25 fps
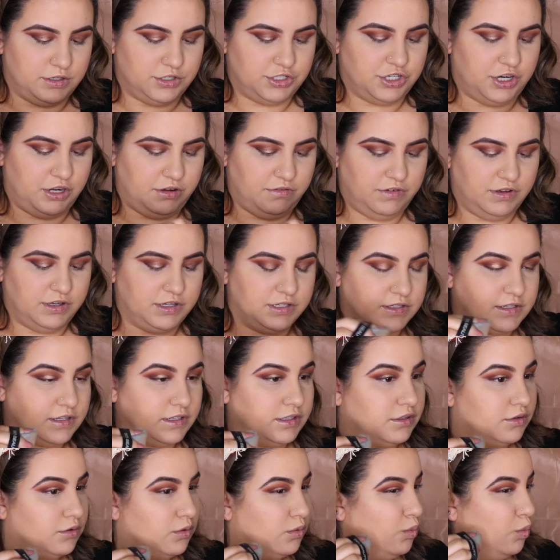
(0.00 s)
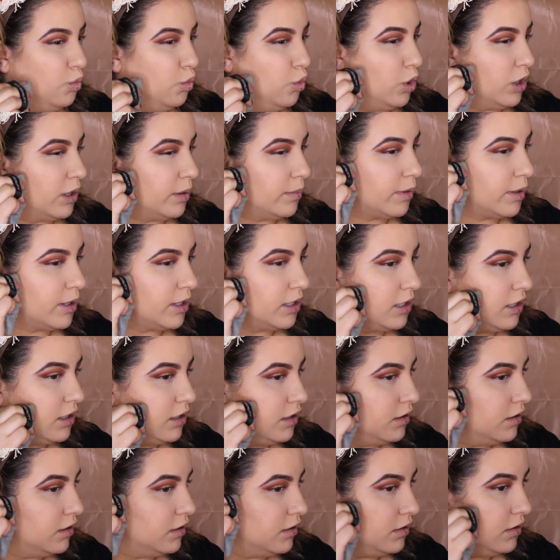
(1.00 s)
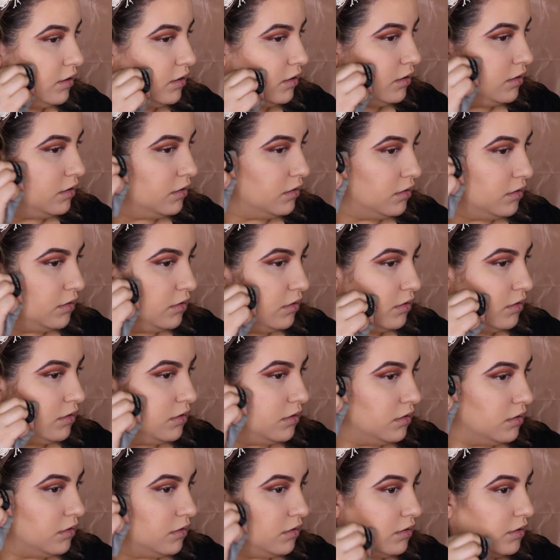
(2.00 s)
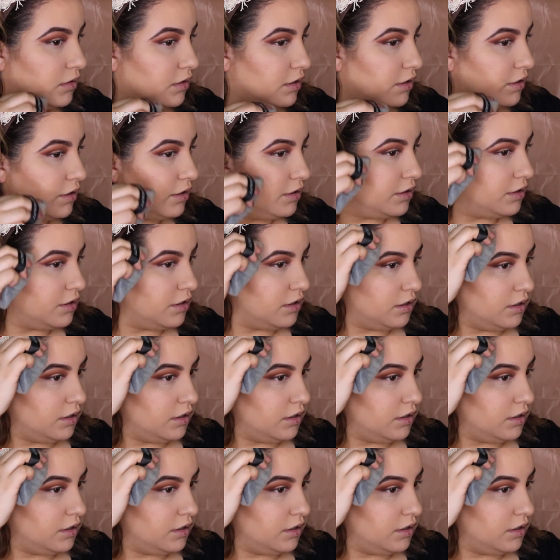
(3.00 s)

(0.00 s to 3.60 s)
Java is a little warmer than